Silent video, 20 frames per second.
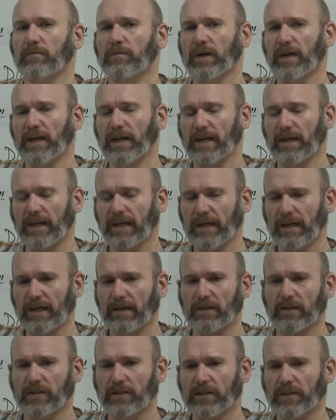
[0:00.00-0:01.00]
but in
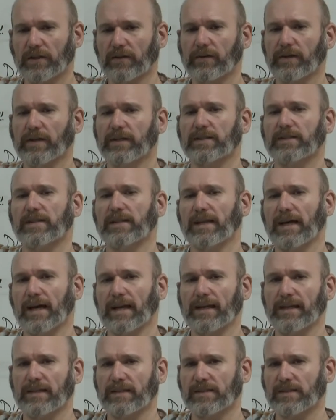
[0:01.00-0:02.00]
English units,
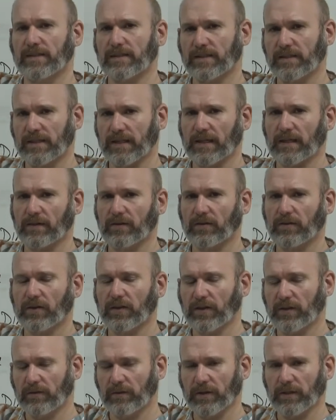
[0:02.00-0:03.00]
that is the standard
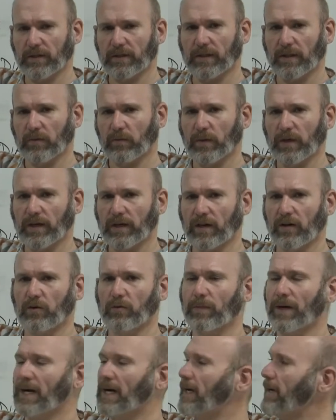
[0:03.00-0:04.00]
unit that we
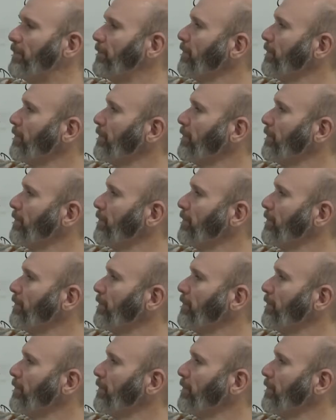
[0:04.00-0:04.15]
go by.